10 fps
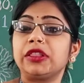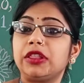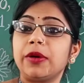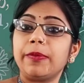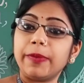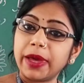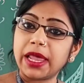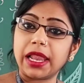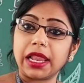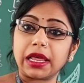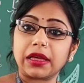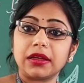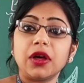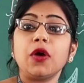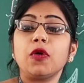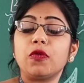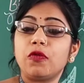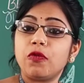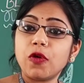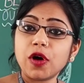the milk,
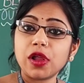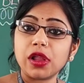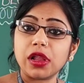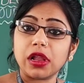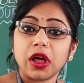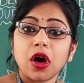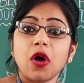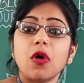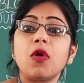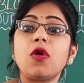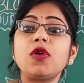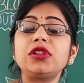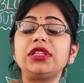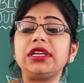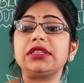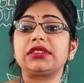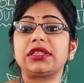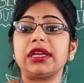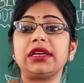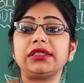wool, all these
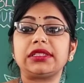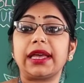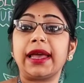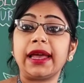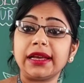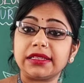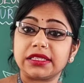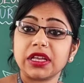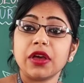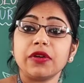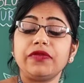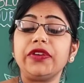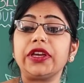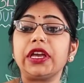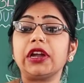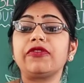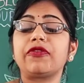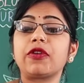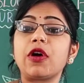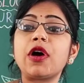things, eggs, we
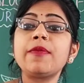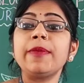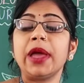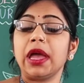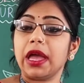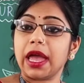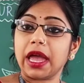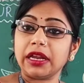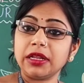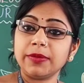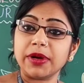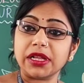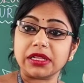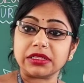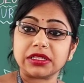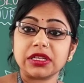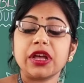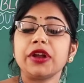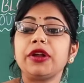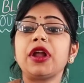get from animals.
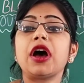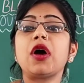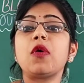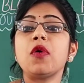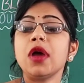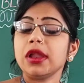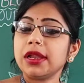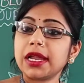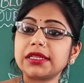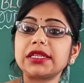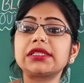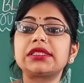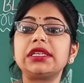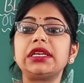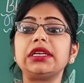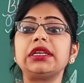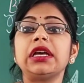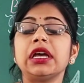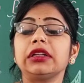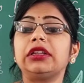Now, let us
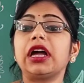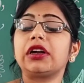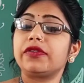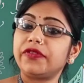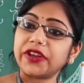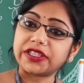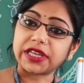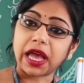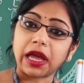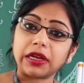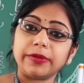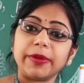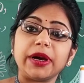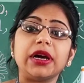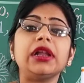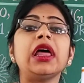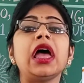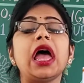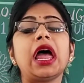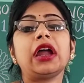see that which animal
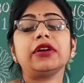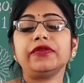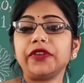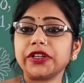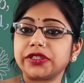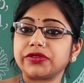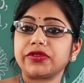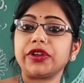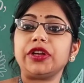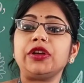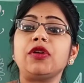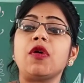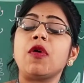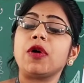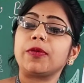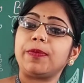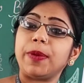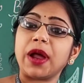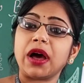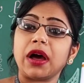and which tree or
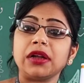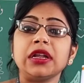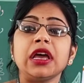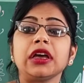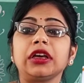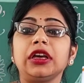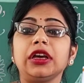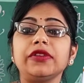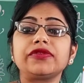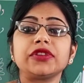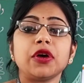plant gives